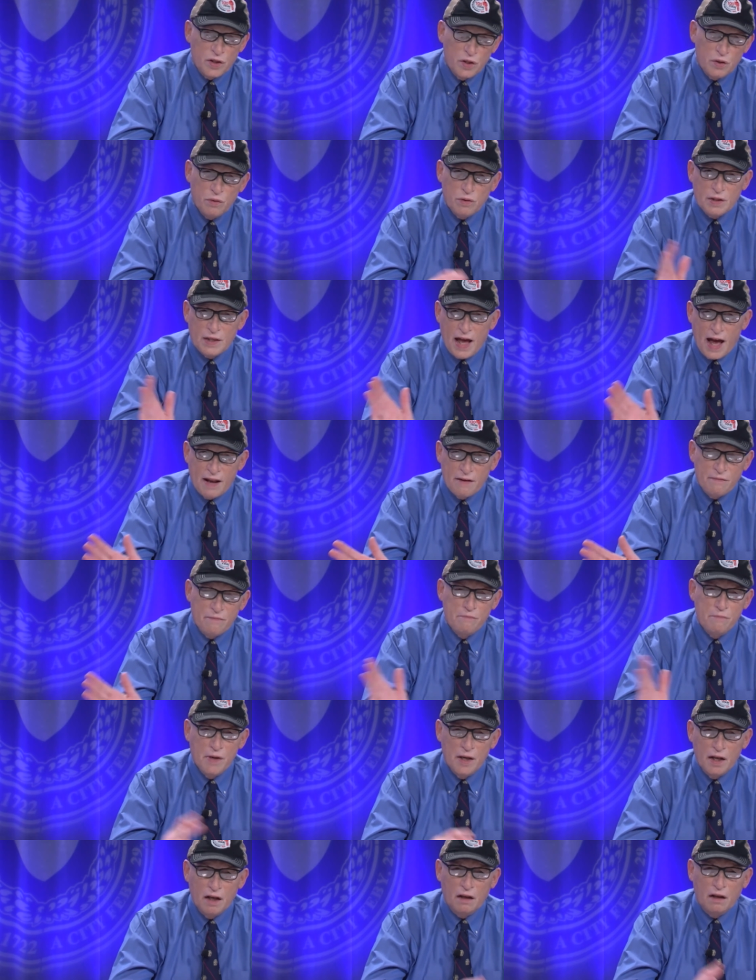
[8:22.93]
Use that
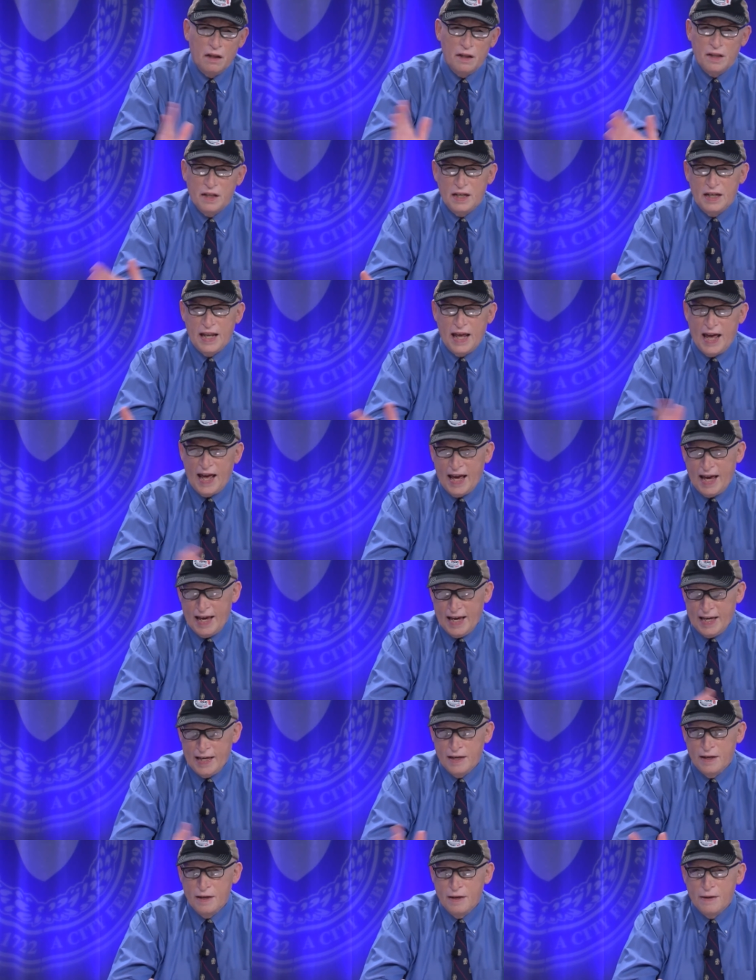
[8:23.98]
middle of the
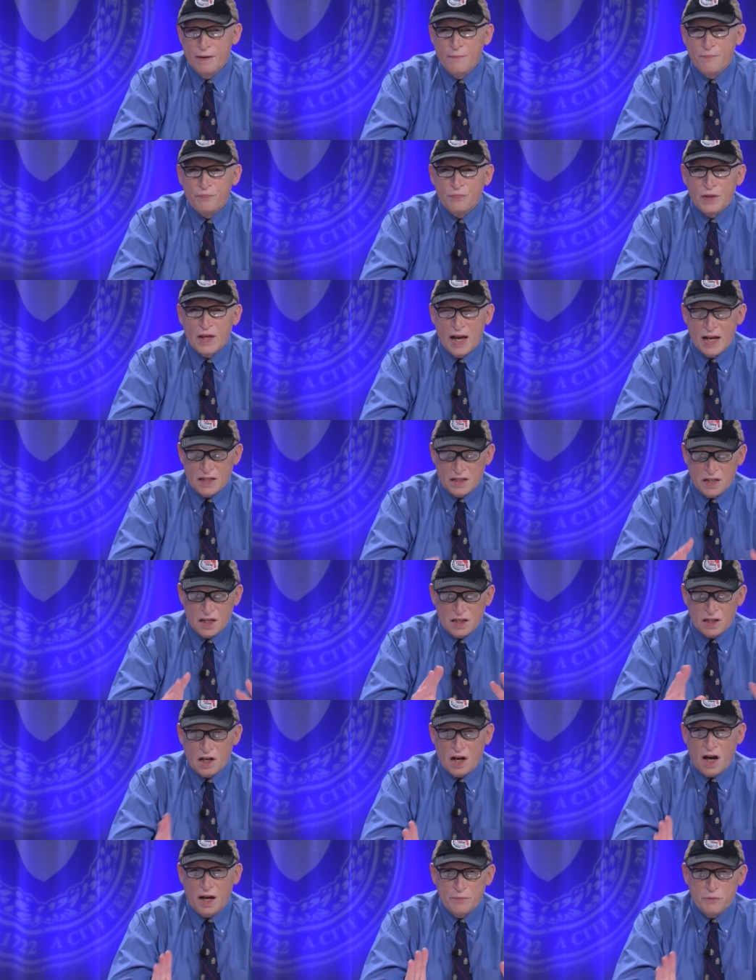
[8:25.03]
day as the
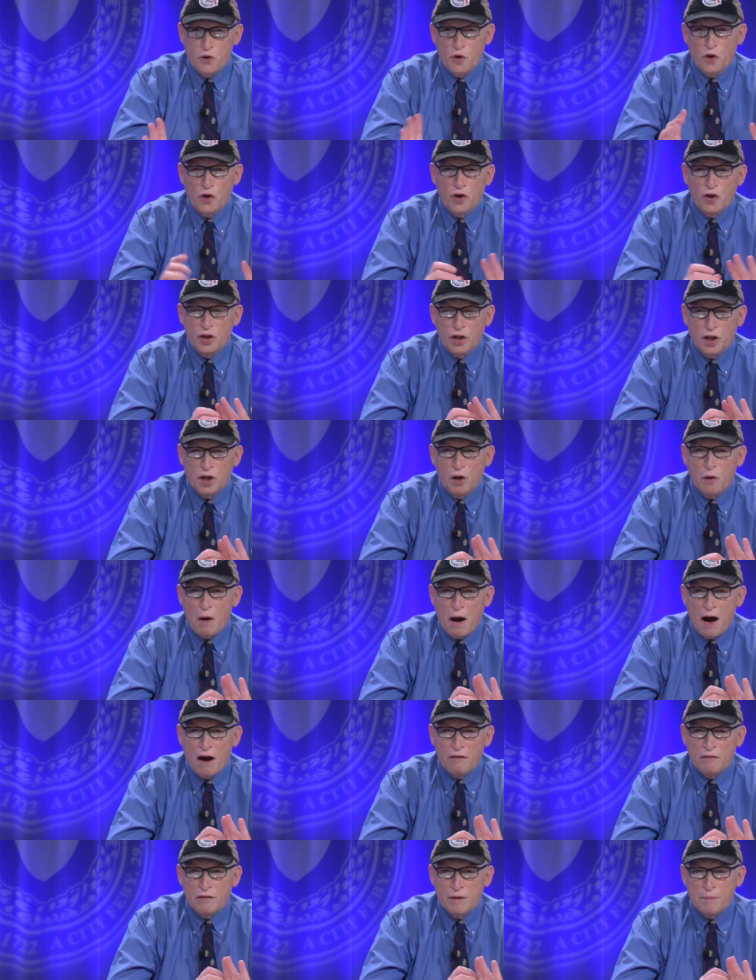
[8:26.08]
time you're going to go
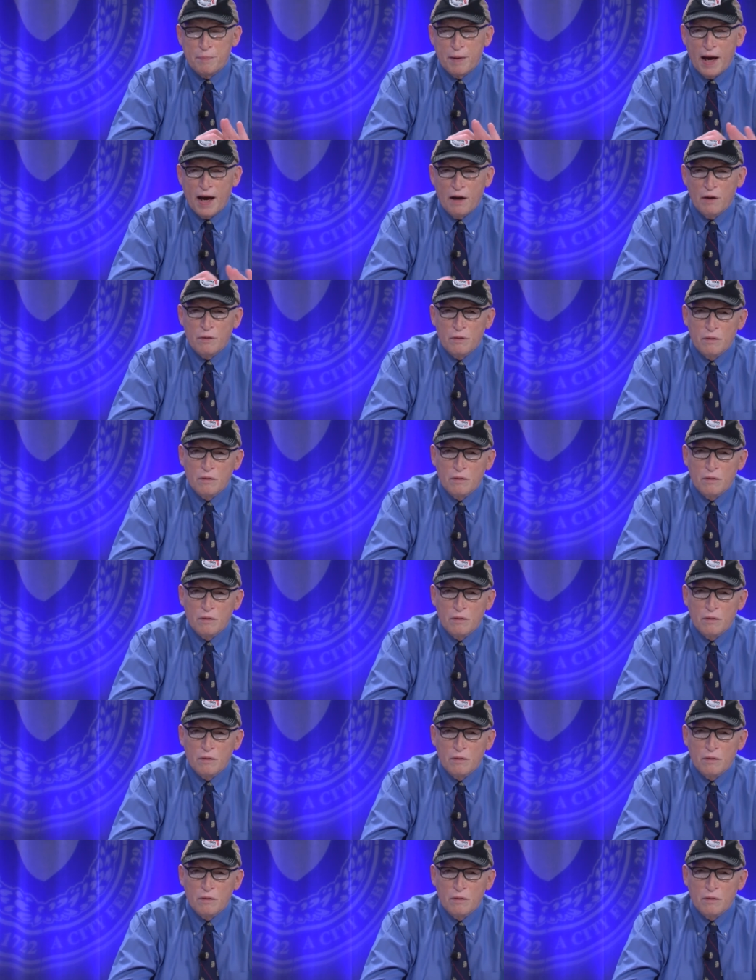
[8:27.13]
out and about.